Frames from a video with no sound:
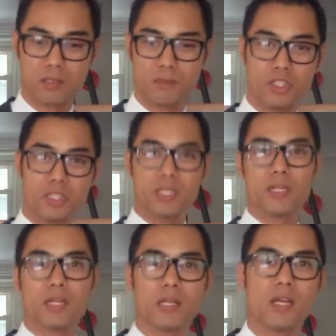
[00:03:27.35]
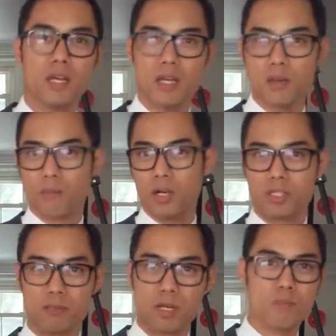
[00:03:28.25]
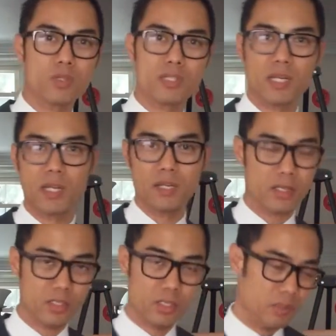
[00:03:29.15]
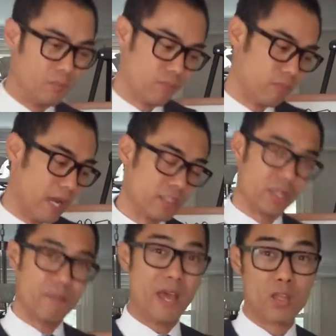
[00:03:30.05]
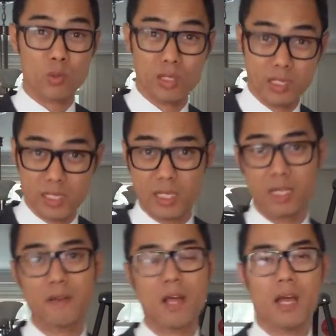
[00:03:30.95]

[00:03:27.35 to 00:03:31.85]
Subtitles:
machine and punched some numbers in, and she actually manually did it.